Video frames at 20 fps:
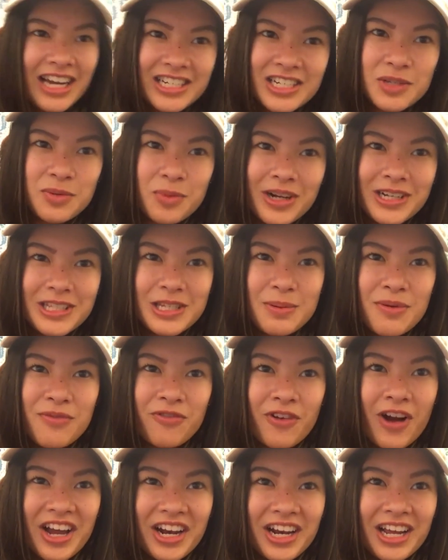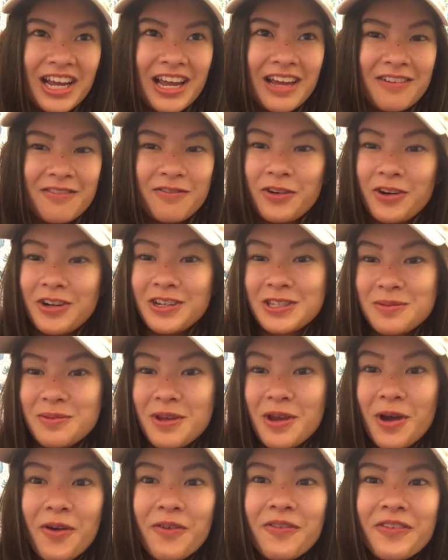I just want it to be Friday and for it to
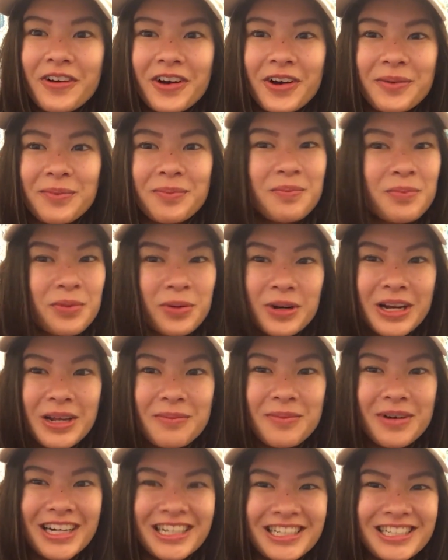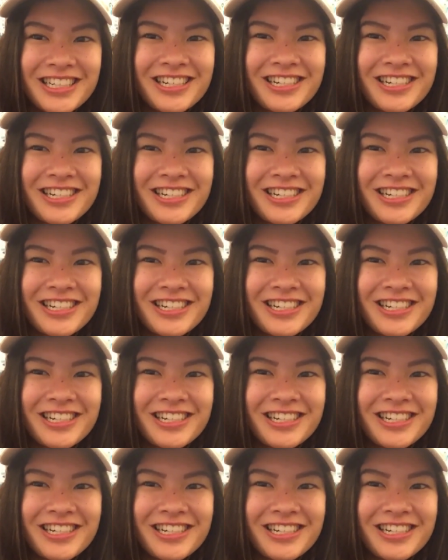be over, pretty much.